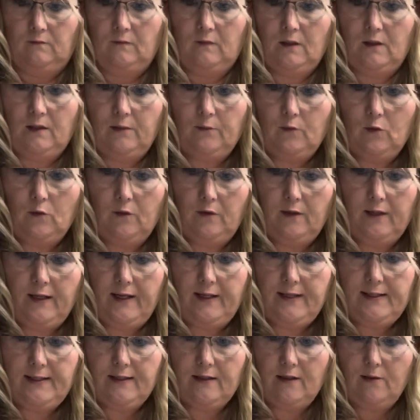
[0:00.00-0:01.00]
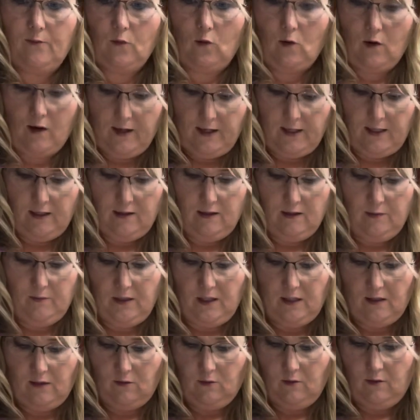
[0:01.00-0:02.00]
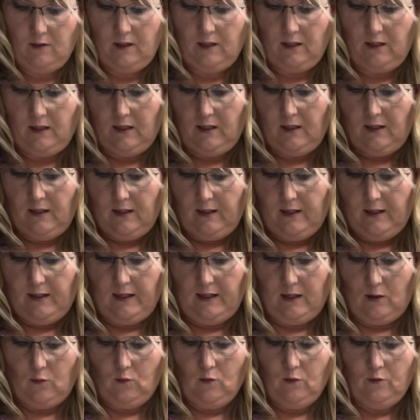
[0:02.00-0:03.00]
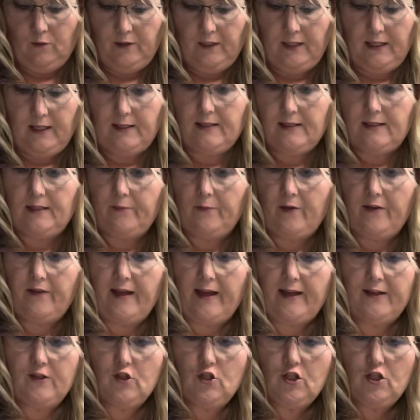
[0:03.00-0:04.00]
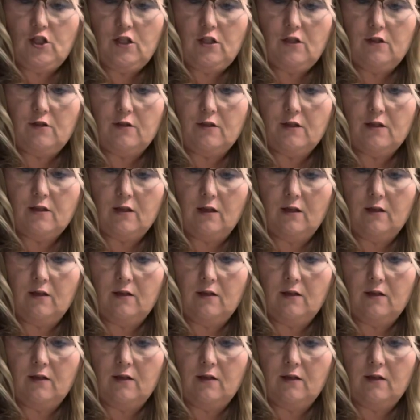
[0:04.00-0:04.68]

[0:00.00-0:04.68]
I'm going to lay some right in the middle, and I want to get some of that juice.